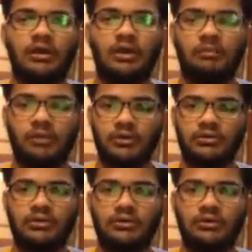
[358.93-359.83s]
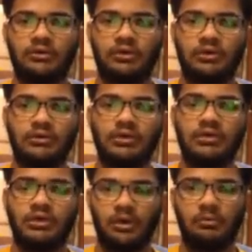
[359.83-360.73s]
upon on the
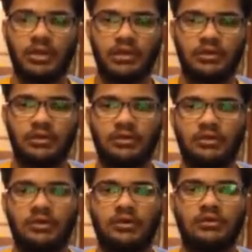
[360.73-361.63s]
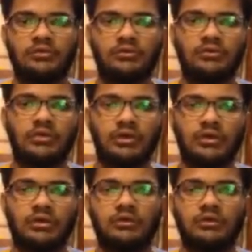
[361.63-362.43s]
denominator. So here